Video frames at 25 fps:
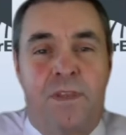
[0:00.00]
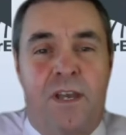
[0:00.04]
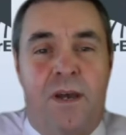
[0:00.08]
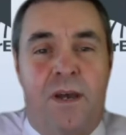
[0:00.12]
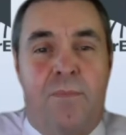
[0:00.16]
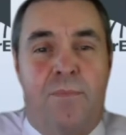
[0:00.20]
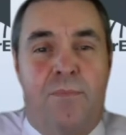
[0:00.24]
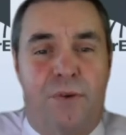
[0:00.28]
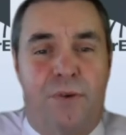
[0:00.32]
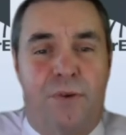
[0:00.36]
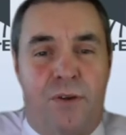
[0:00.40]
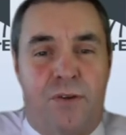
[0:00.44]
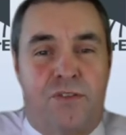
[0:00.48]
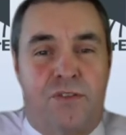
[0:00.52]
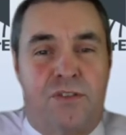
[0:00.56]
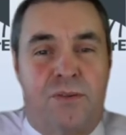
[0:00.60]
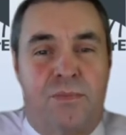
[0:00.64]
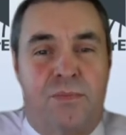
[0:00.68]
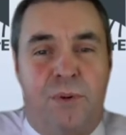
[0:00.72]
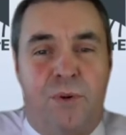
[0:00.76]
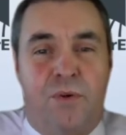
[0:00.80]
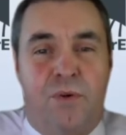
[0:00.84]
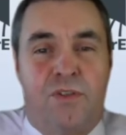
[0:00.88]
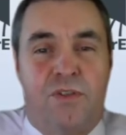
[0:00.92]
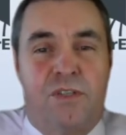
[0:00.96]
and product
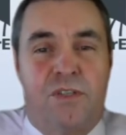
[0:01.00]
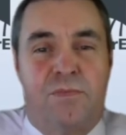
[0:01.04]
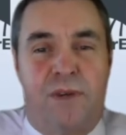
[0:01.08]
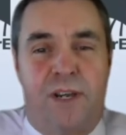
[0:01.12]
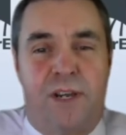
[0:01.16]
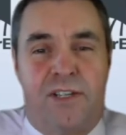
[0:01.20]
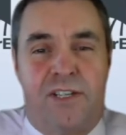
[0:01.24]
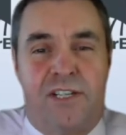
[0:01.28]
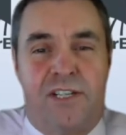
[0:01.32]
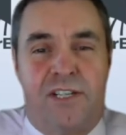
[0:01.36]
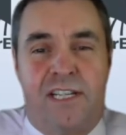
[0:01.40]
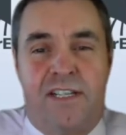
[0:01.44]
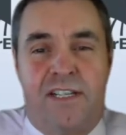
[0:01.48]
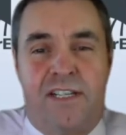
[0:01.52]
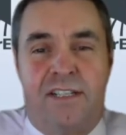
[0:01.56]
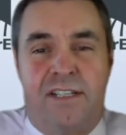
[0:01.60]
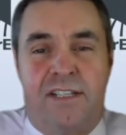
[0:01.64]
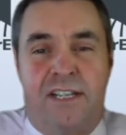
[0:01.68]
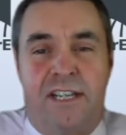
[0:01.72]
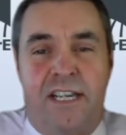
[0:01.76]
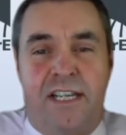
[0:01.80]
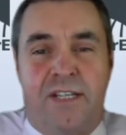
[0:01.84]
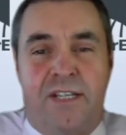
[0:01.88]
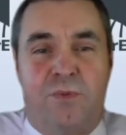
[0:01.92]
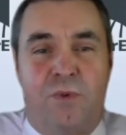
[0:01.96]
support specialist,
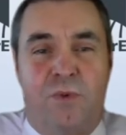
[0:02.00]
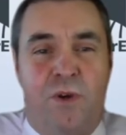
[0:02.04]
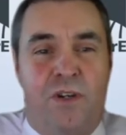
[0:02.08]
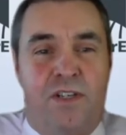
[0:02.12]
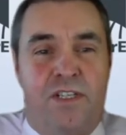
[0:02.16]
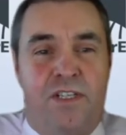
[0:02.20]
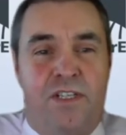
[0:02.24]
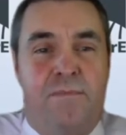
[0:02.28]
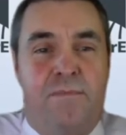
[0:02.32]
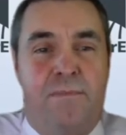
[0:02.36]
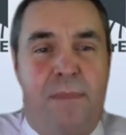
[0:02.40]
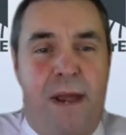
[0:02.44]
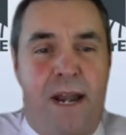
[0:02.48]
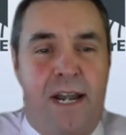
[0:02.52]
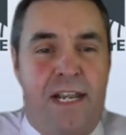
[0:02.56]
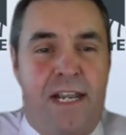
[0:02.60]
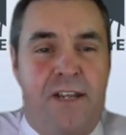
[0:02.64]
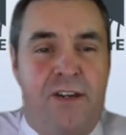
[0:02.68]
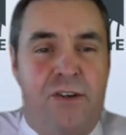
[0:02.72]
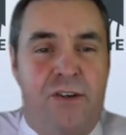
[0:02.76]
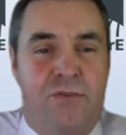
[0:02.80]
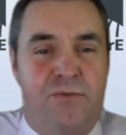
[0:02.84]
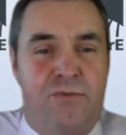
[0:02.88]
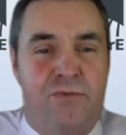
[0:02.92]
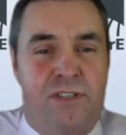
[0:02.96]
he has worked in many
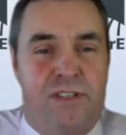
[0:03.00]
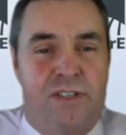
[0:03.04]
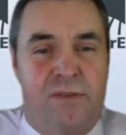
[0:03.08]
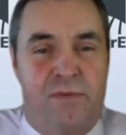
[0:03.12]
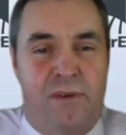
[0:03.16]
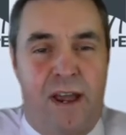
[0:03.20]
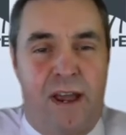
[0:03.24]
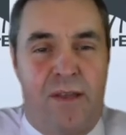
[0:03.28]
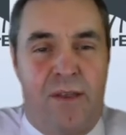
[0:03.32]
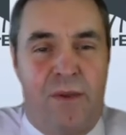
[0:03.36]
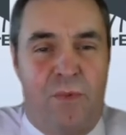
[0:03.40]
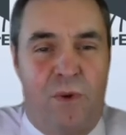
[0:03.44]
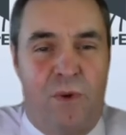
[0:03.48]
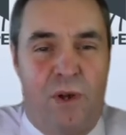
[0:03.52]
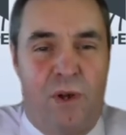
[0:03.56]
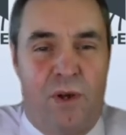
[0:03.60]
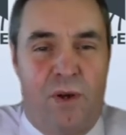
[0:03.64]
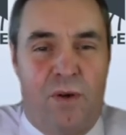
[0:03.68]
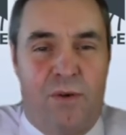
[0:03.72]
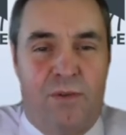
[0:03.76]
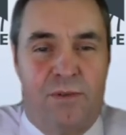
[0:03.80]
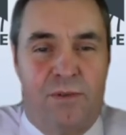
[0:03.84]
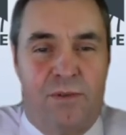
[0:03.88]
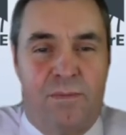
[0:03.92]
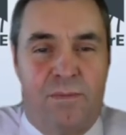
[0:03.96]
countries around the
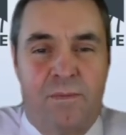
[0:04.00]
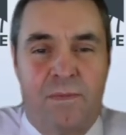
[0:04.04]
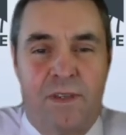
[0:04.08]
world.